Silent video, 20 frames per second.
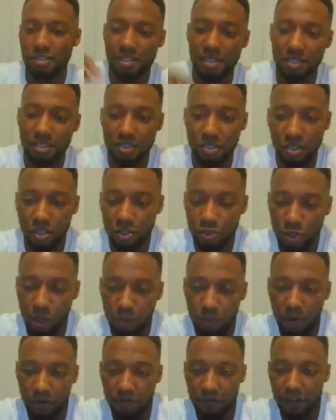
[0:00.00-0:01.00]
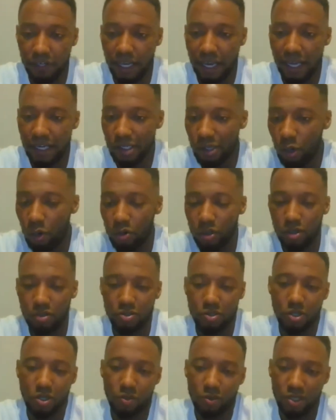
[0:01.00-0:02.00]
team's going to drop off and that, and no girl's
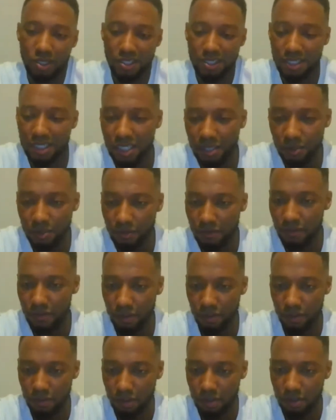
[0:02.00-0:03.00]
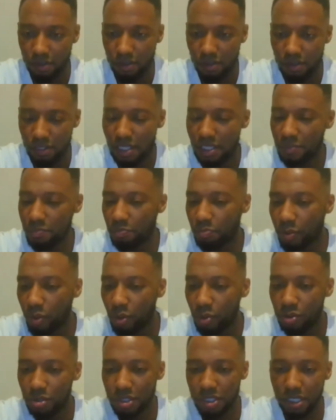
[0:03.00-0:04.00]
going to want to sleep with you. It's
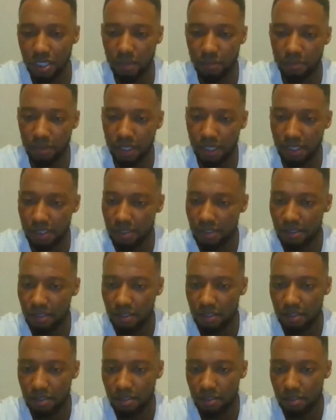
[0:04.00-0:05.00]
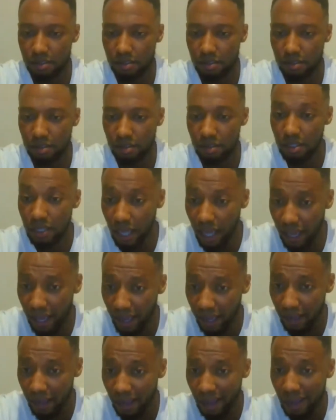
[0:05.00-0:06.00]
bullshit, blood.
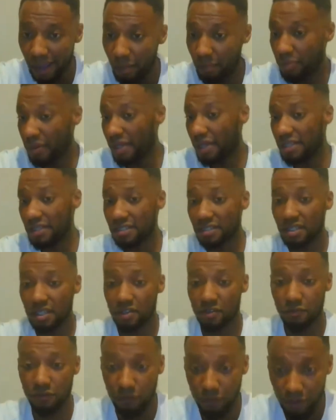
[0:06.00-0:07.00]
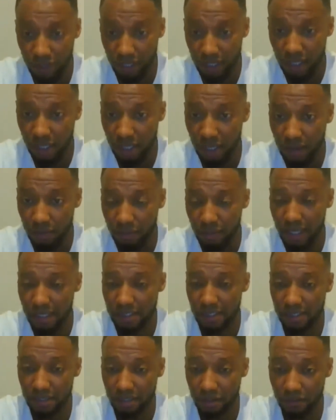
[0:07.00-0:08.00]
Yeah, being 6'3" makes
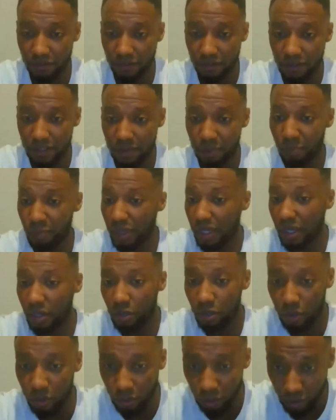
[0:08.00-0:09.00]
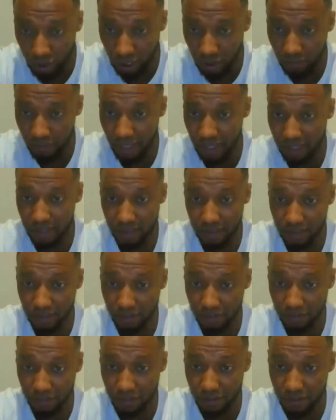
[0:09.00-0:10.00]
a difference. Being good looking makes a
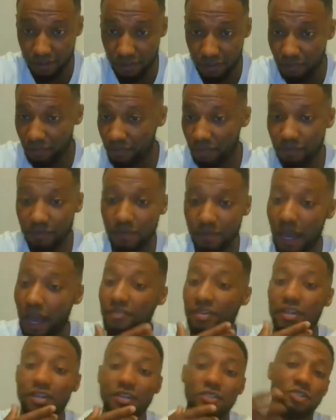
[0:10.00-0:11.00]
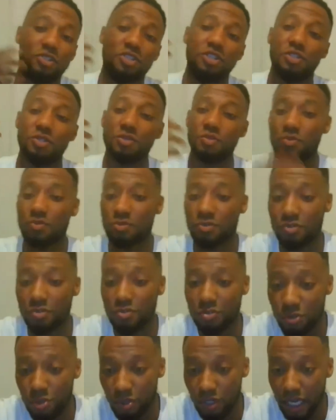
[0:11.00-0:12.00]
difference. Having a chiseled
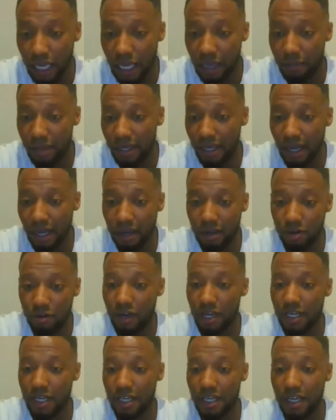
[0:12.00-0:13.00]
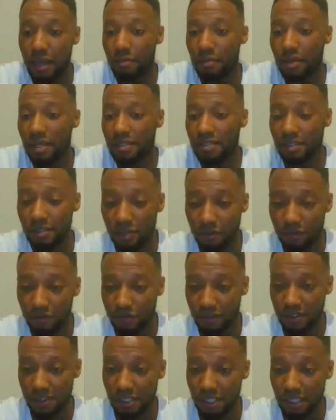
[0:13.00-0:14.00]
jawline made out of granite and that makes a
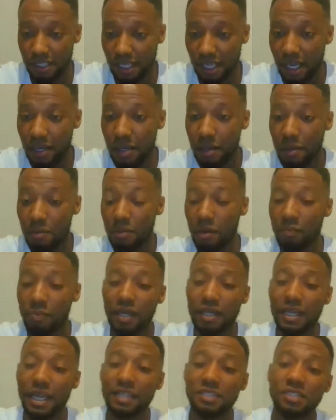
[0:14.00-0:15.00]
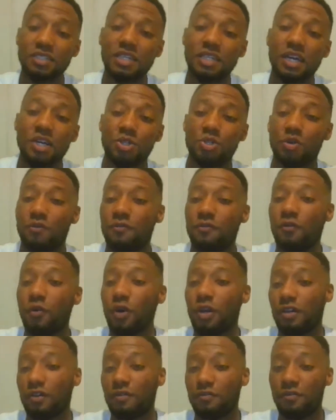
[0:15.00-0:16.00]
difference and that. But, blood, that just gets your foot
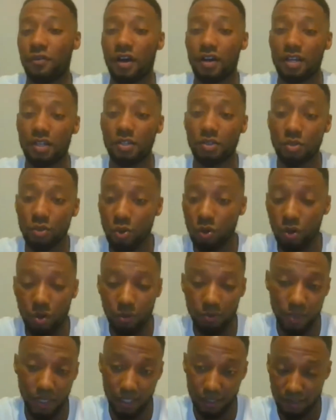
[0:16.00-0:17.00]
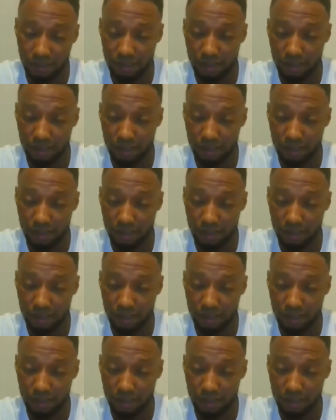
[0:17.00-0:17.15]
in the fucking door, blood.